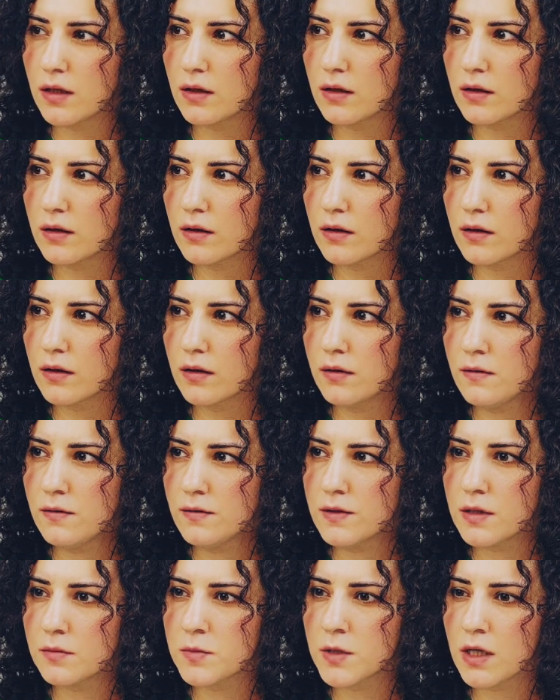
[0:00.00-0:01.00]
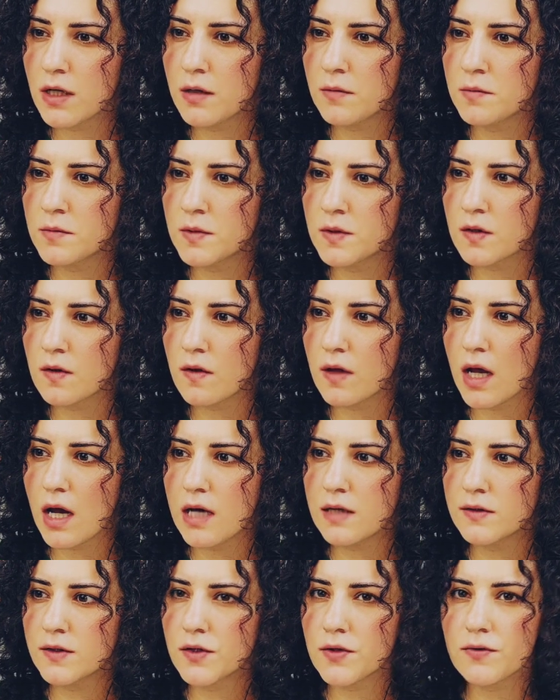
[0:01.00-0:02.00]
you know, sometimes the
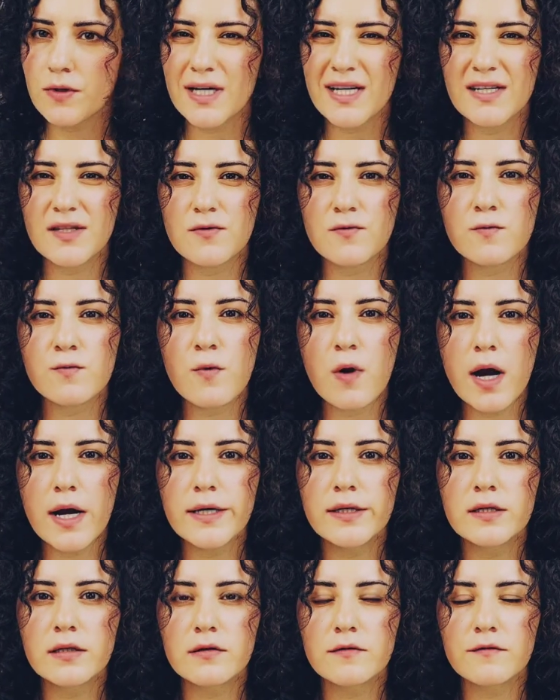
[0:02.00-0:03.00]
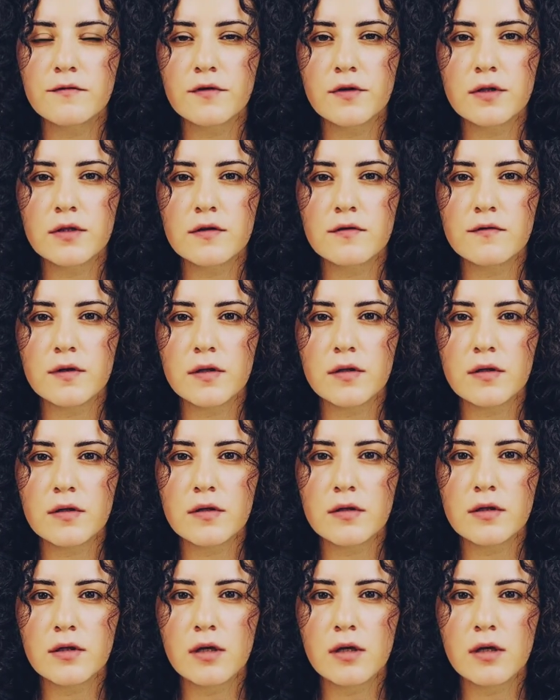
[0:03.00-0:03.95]
answer is right in front of us,